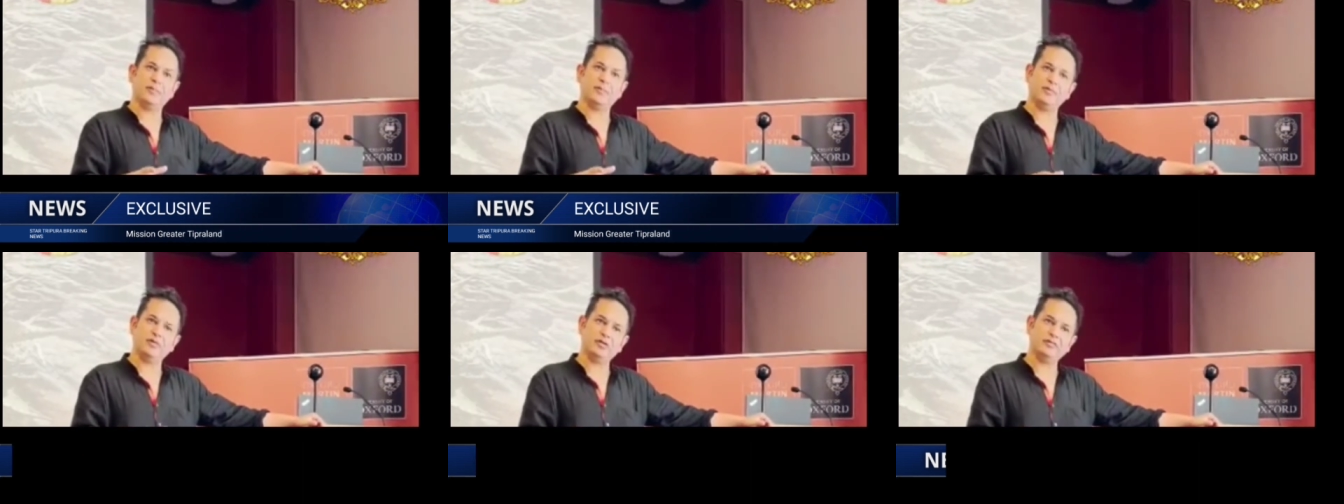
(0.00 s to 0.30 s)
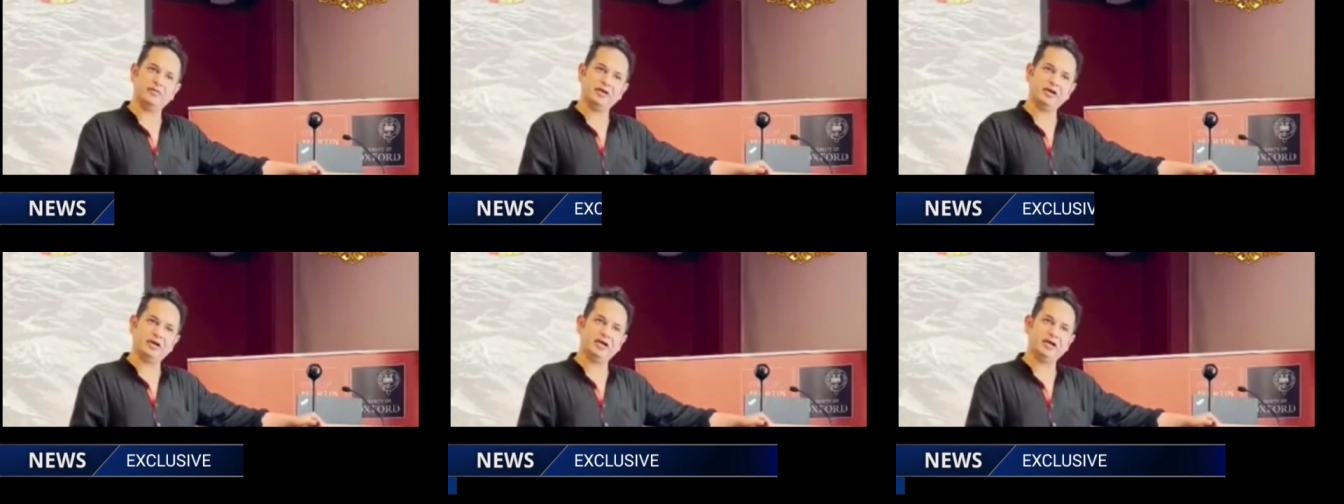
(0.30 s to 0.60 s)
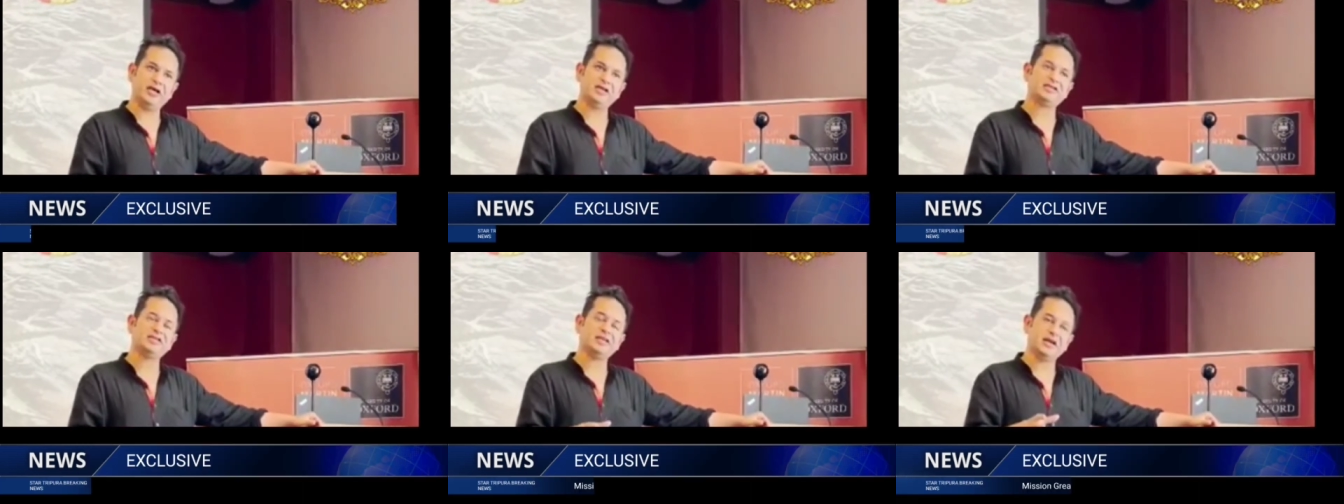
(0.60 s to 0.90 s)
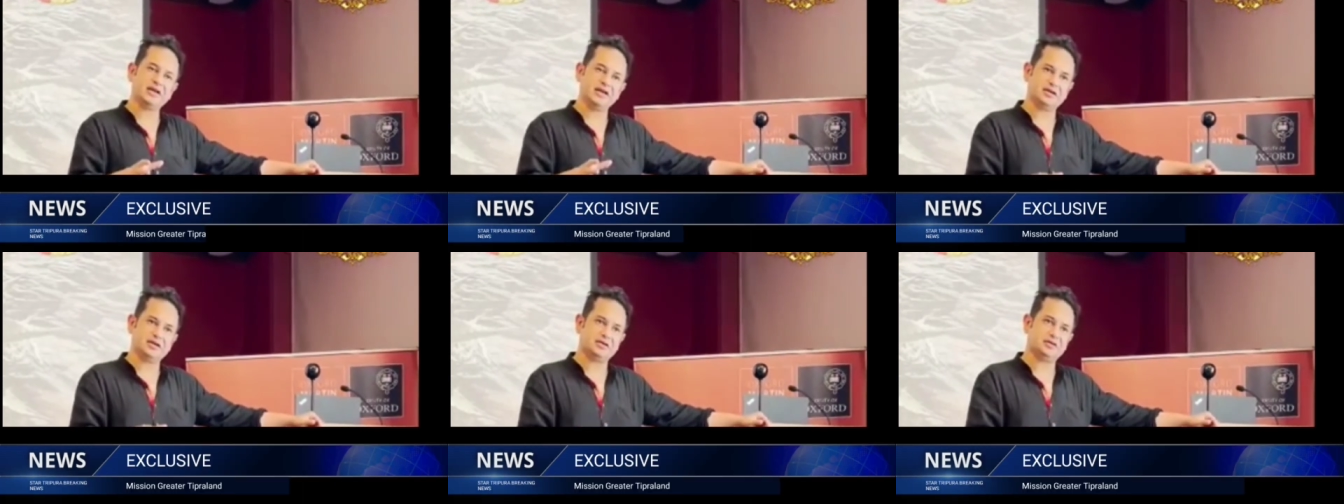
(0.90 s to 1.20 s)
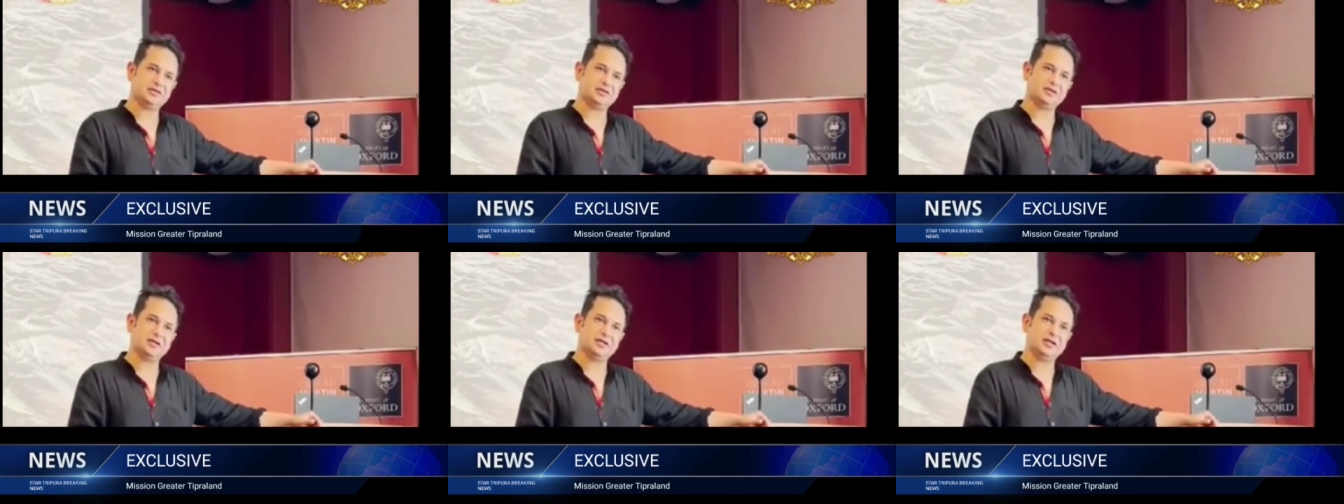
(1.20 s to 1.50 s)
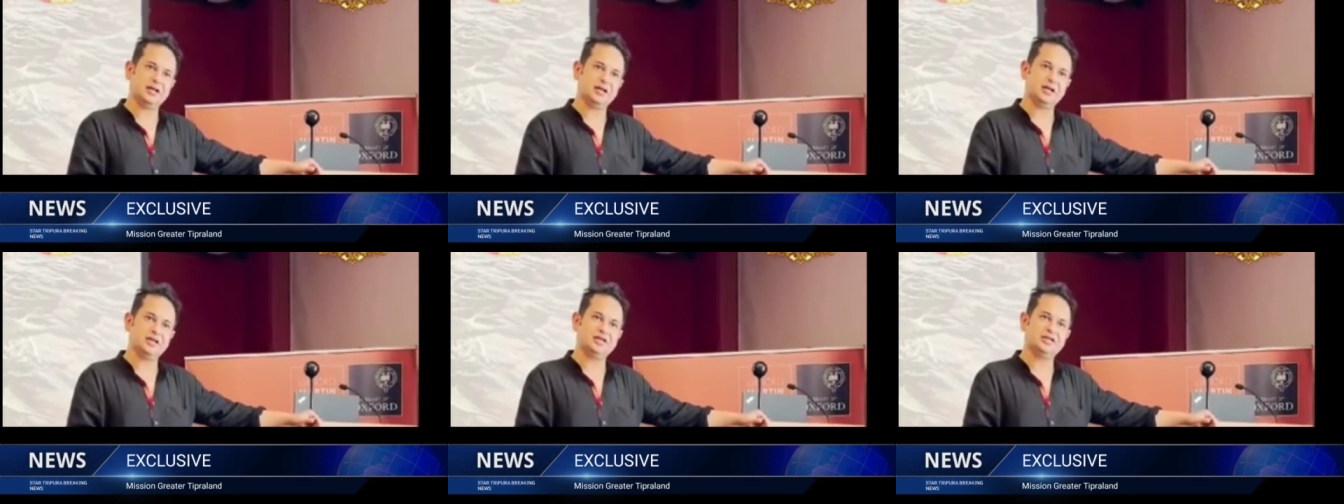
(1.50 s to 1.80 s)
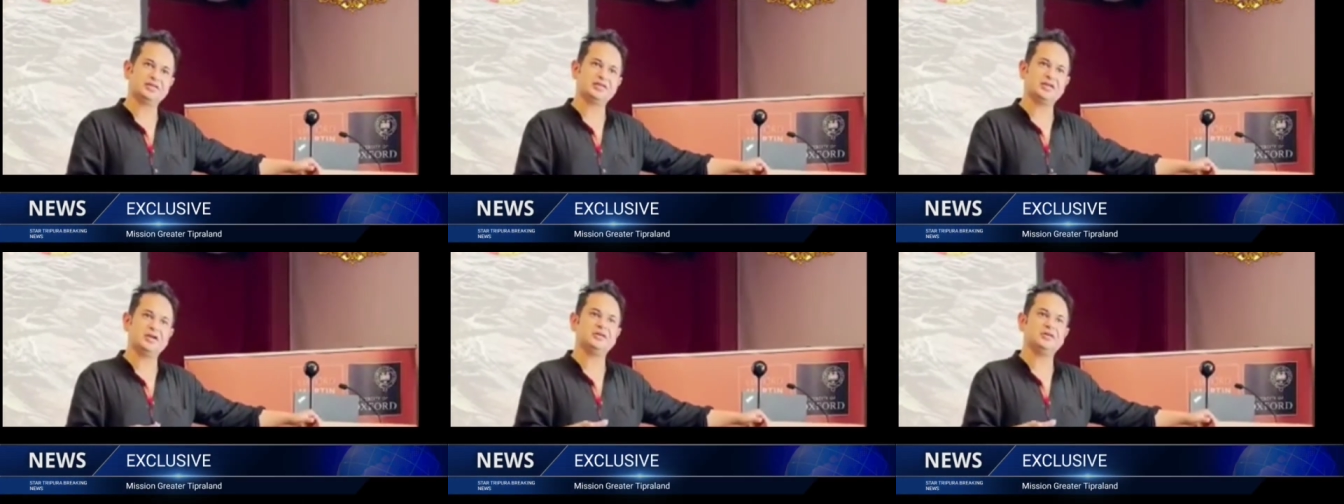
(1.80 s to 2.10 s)
government of India has done it
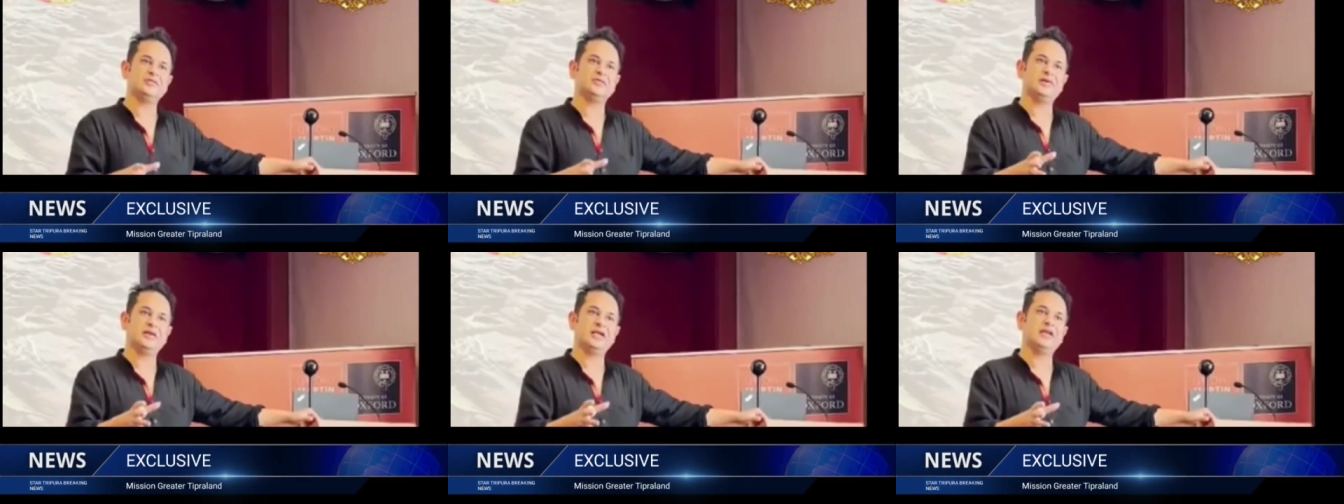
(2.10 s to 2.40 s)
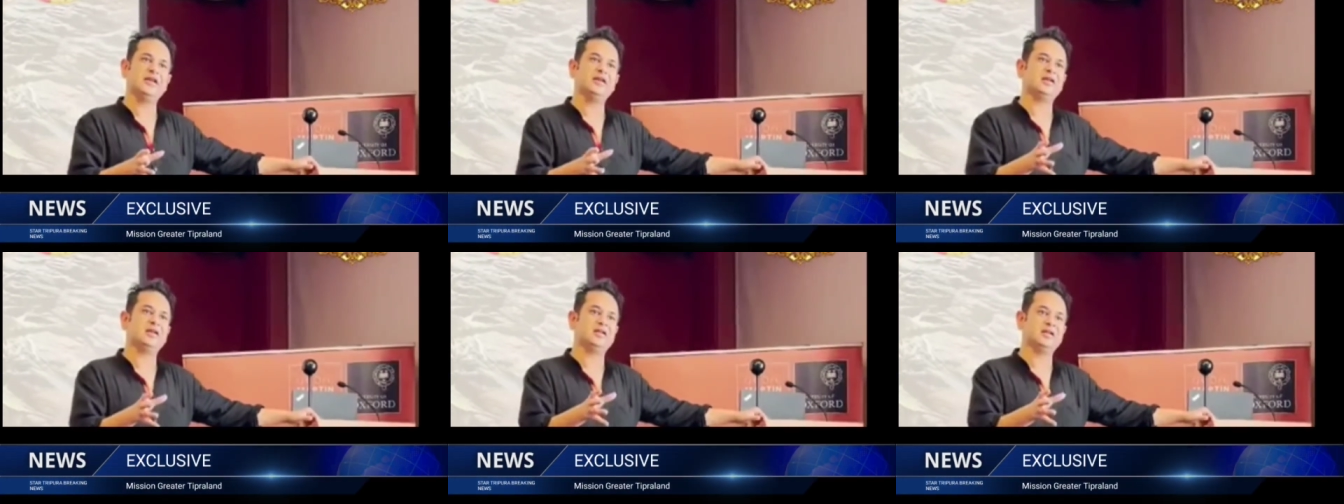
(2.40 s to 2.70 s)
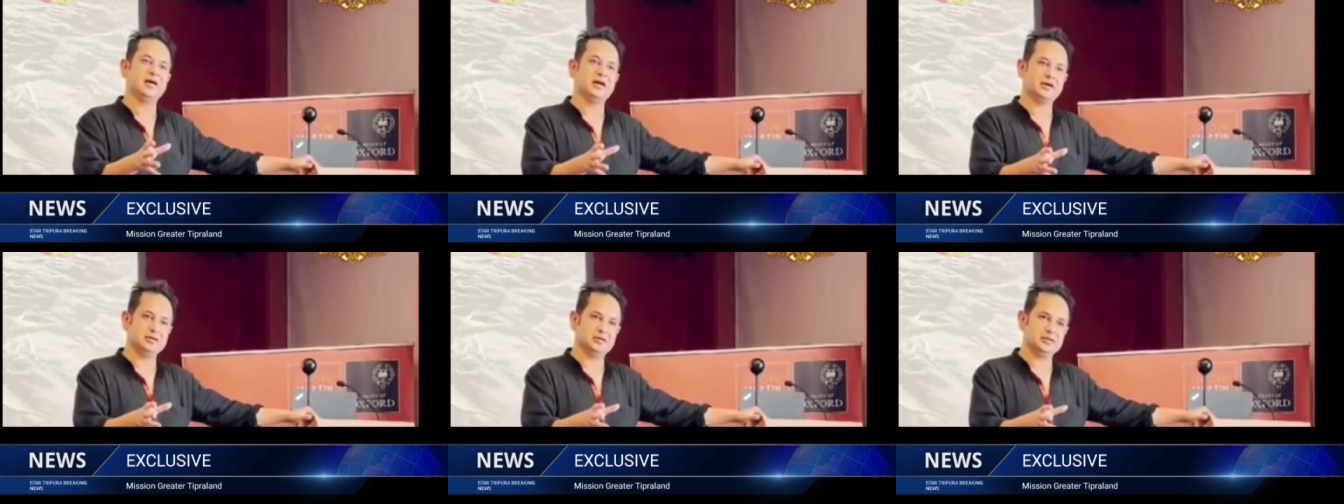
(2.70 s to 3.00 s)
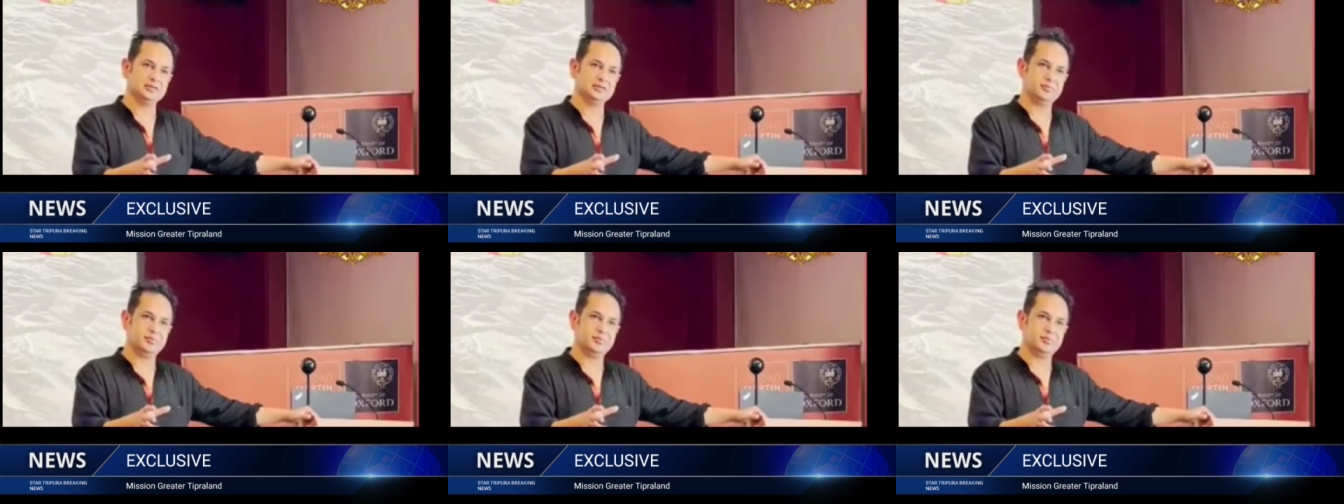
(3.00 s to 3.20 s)
in the state of Leh and Ladakh,